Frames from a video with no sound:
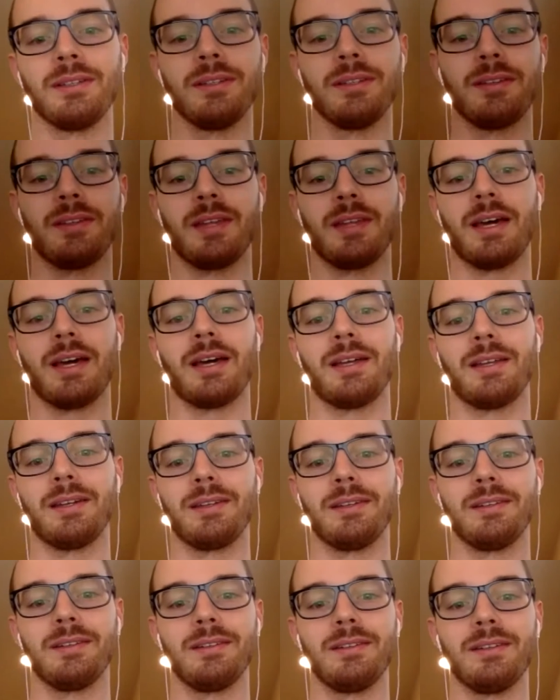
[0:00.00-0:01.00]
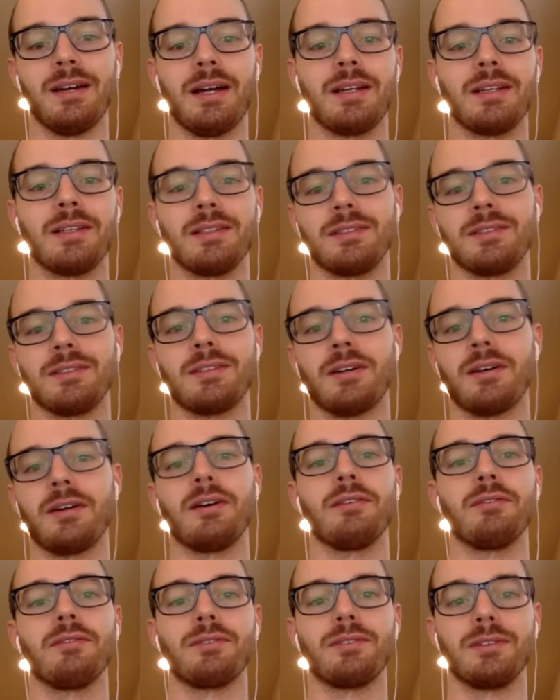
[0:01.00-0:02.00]
that I need
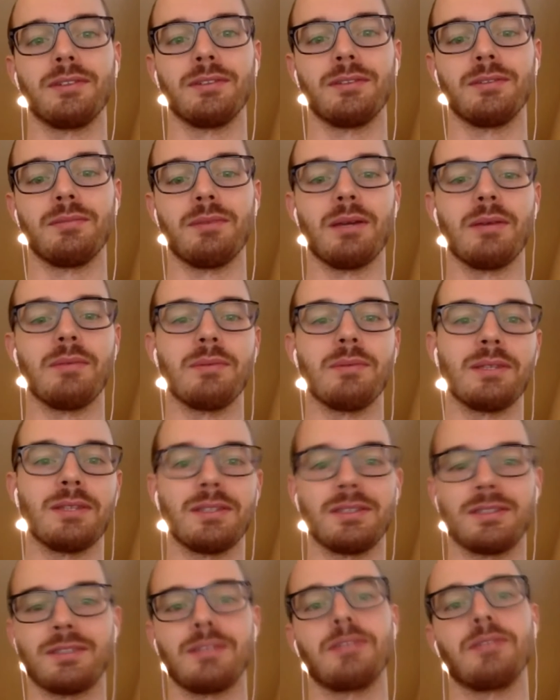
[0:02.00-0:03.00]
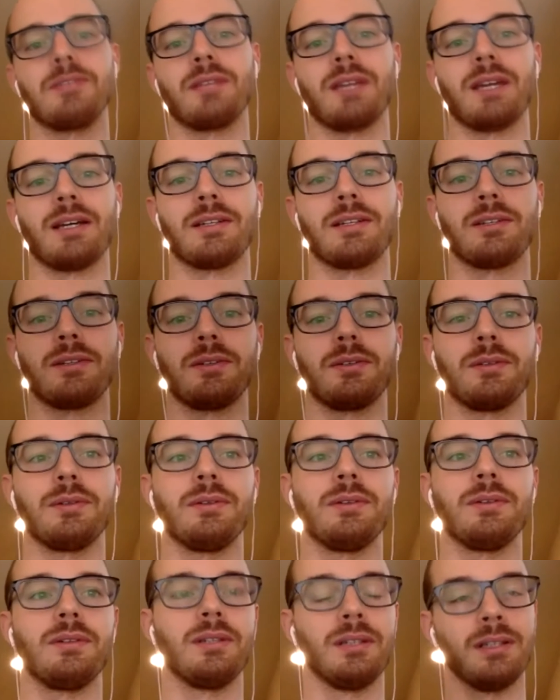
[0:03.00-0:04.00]
solved. Maybe this could do that too.
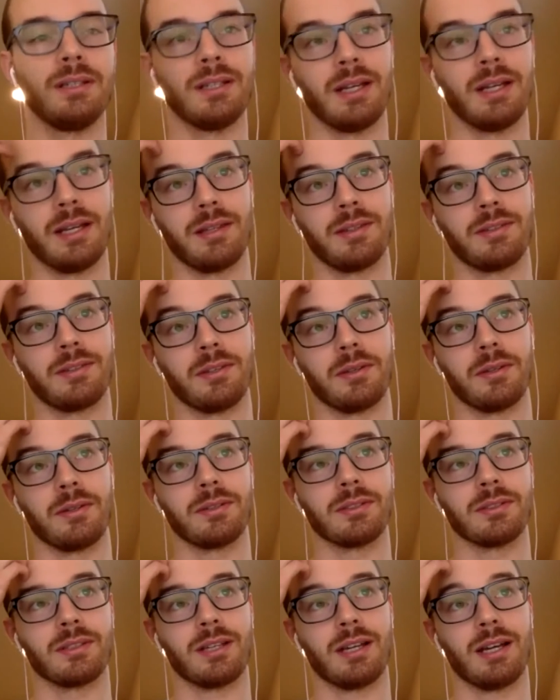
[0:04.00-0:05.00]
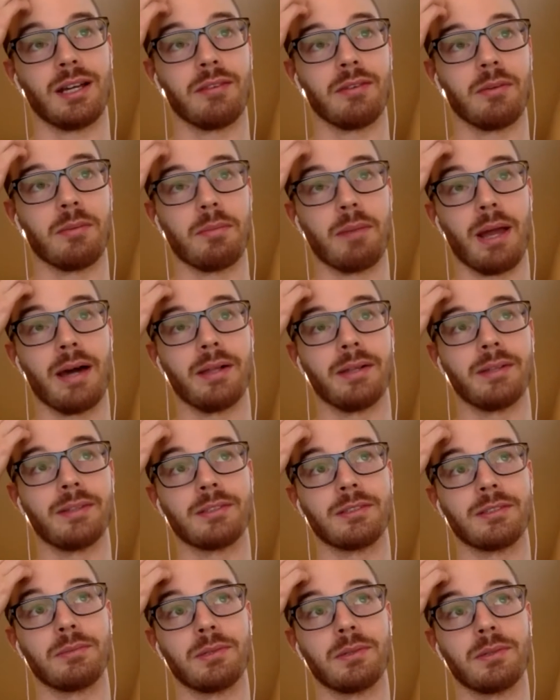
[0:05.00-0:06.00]
And so there's kind of a
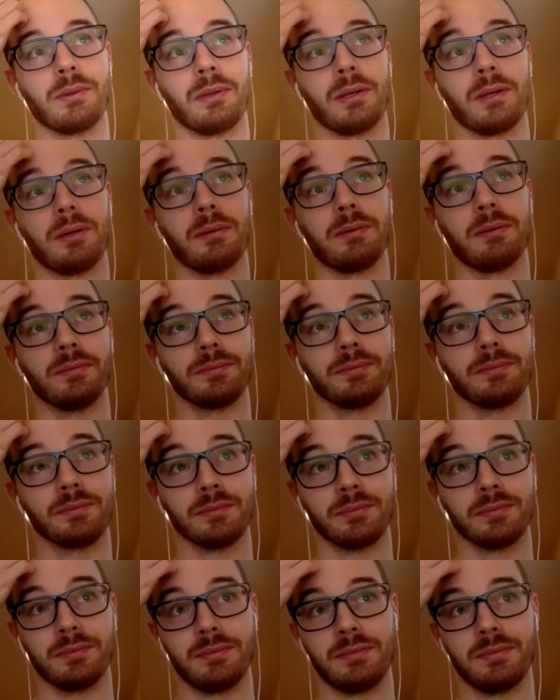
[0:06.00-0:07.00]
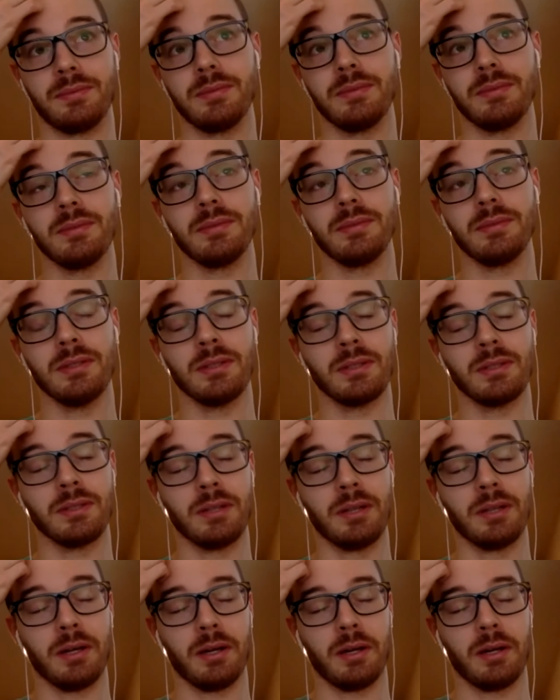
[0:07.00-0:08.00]
balance between
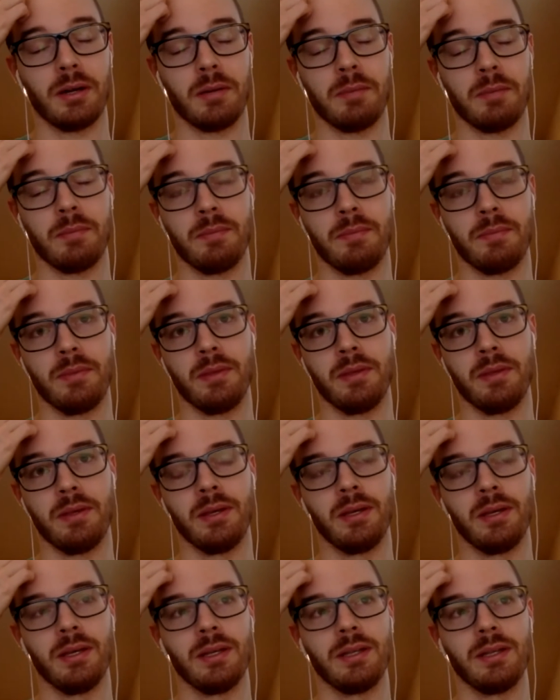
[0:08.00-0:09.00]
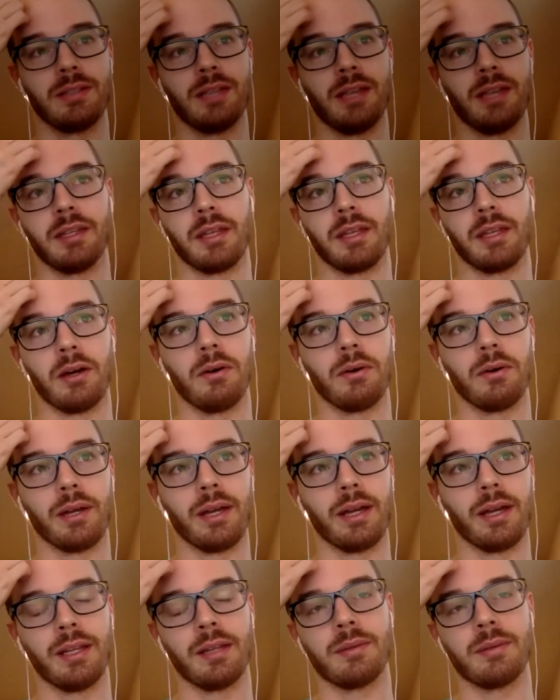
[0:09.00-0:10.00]
um, saying like,
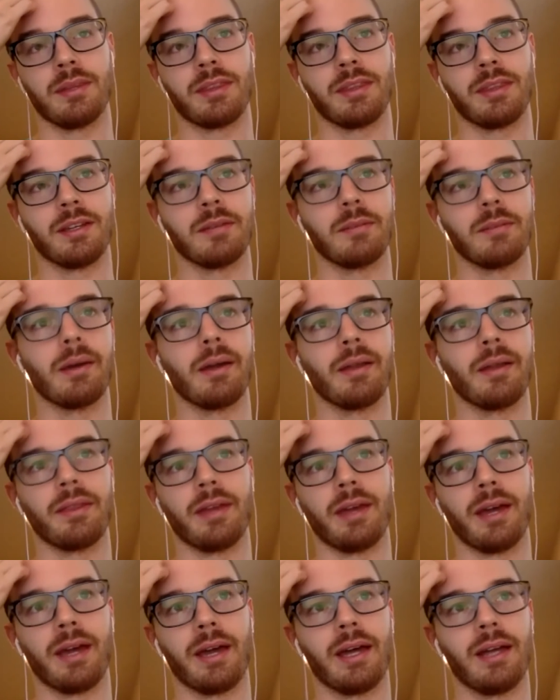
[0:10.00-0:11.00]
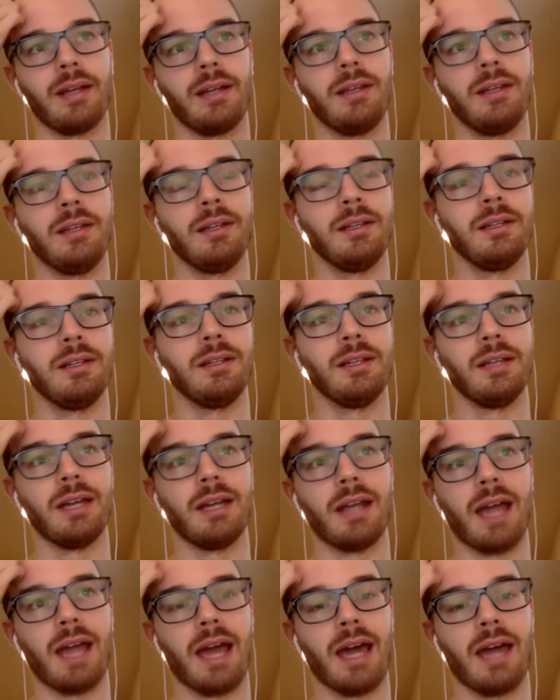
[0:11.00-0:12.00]
okay, let me think about that
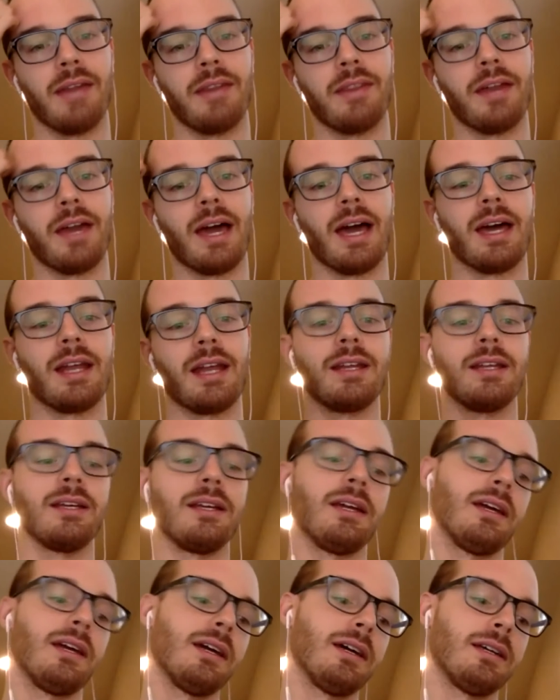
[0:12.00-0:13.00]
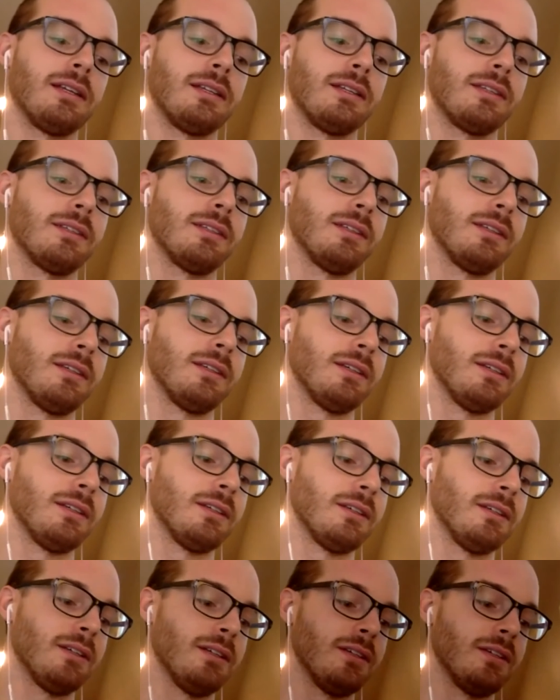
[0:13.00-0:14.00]
and add that. And,
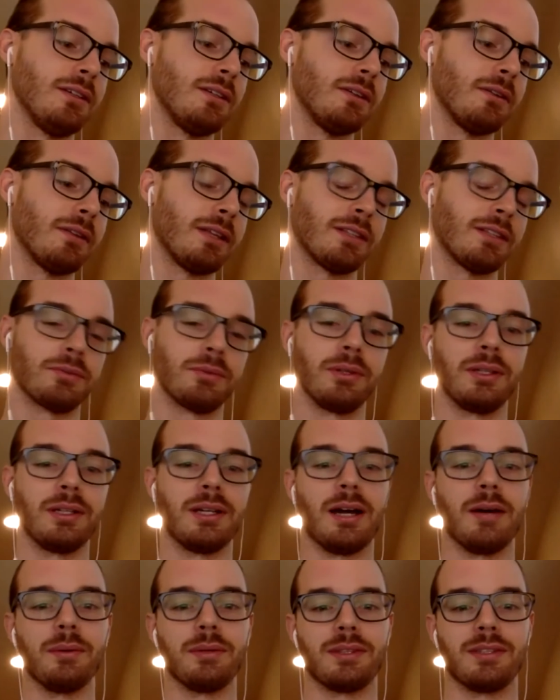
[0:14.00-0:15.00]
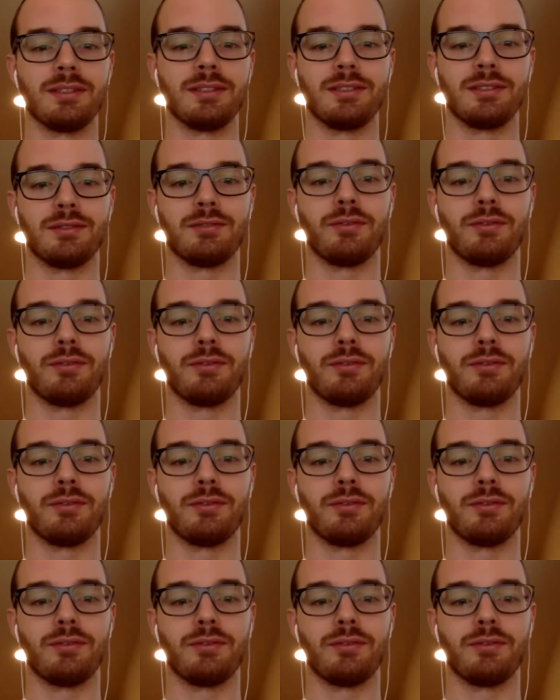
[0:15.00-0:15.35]
that's really not what this is